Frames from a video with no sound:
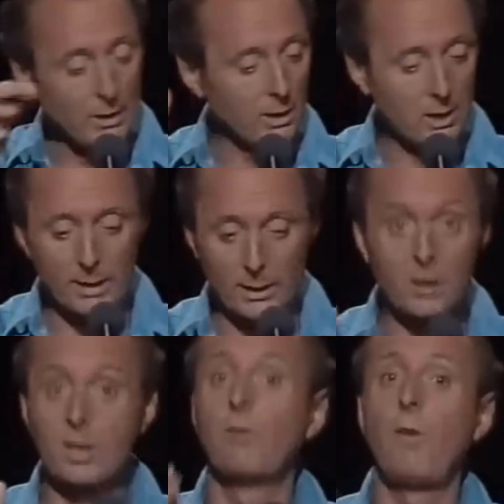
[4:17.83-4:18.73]
I mean,
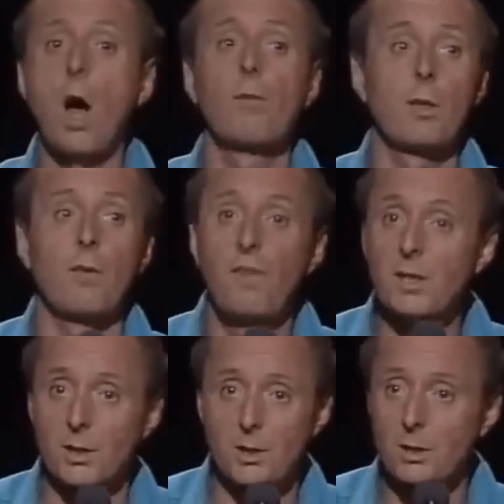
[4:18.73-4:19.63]
it's survival of the
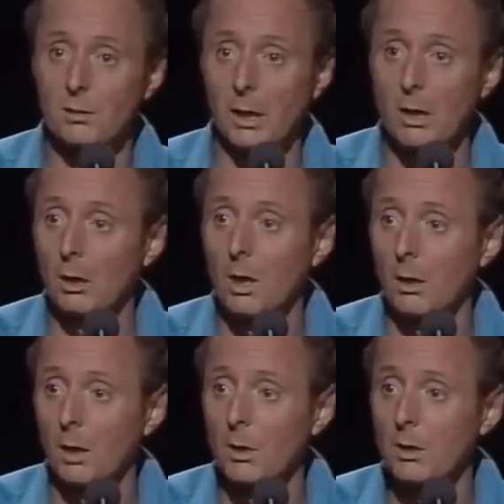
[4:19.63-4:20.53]
fittest in Hong
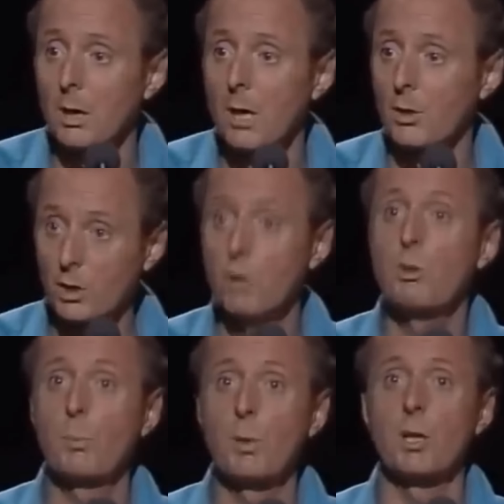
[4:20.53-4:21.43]
Kong. I mean, there's
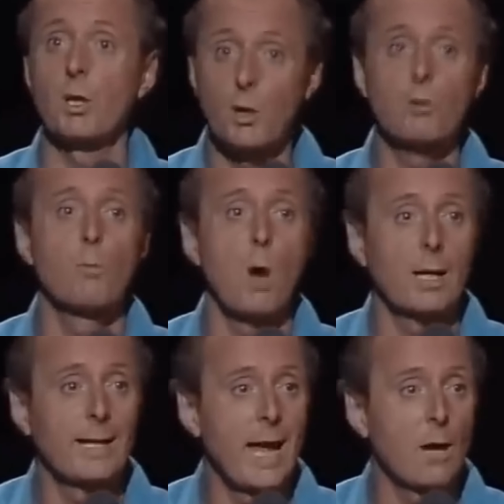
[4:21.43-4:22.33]
two speeds, 100
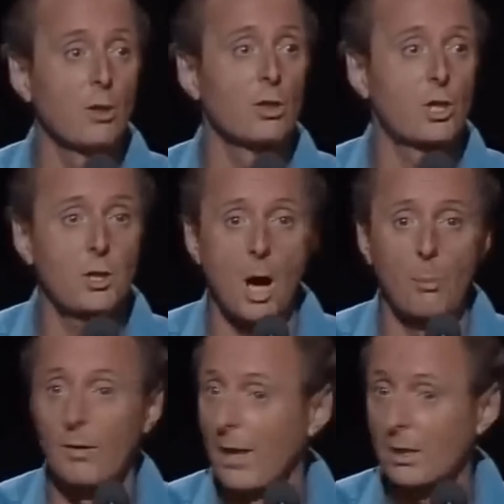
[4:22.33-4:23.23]
mile an hour and
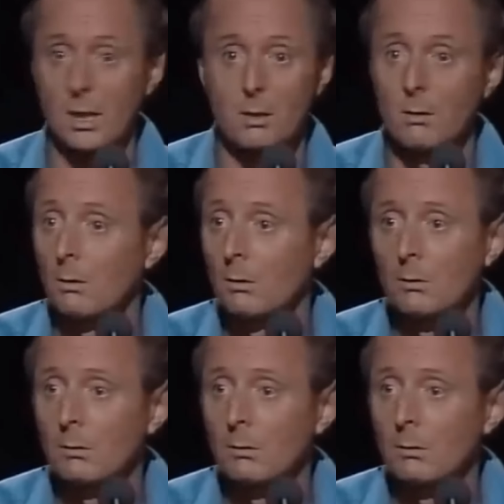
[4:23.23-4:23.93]
stop. That is it.